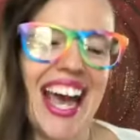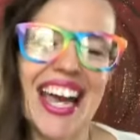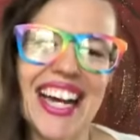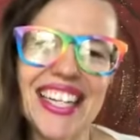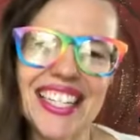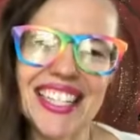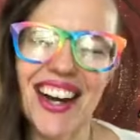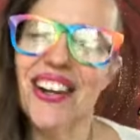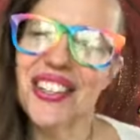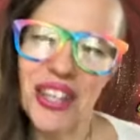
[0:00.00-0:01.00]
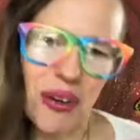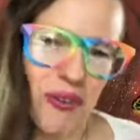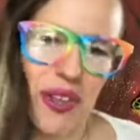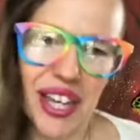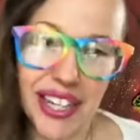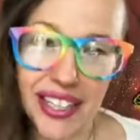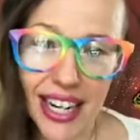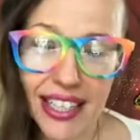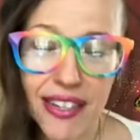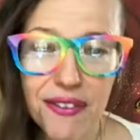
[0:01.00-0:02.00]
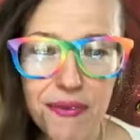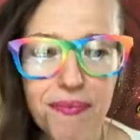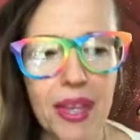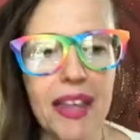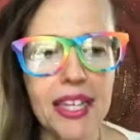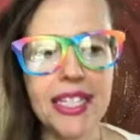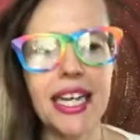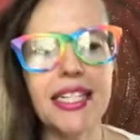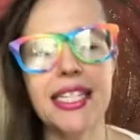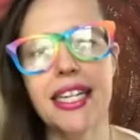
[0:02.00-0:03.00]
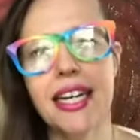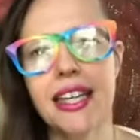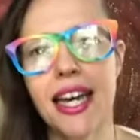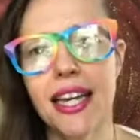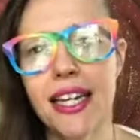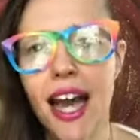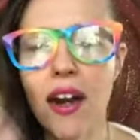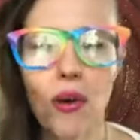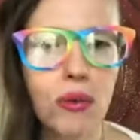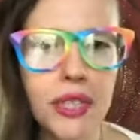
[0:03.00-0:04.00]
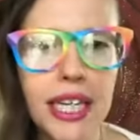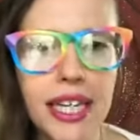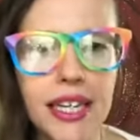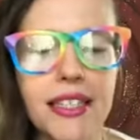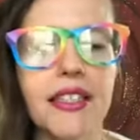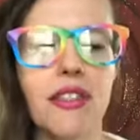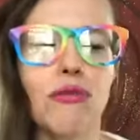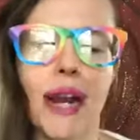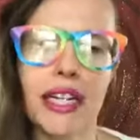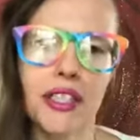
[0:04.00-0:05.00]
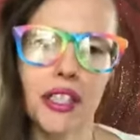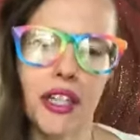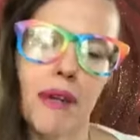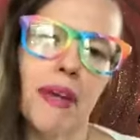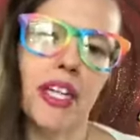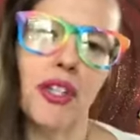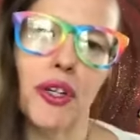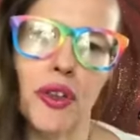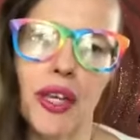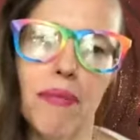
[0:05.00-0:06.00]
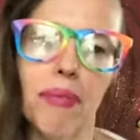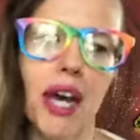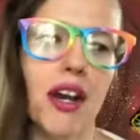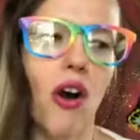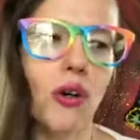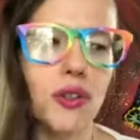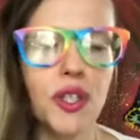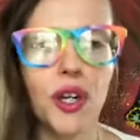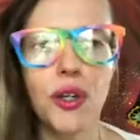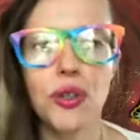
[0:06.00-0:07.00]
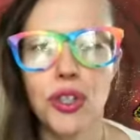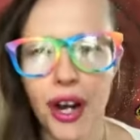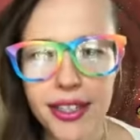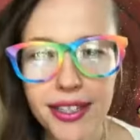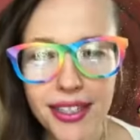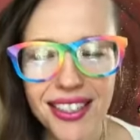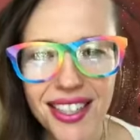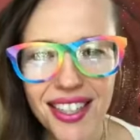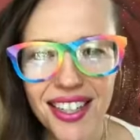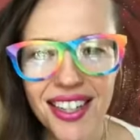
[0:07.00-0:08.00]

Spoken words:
and also for the collective. And this idea that not only is surrender a major theme, but also trust.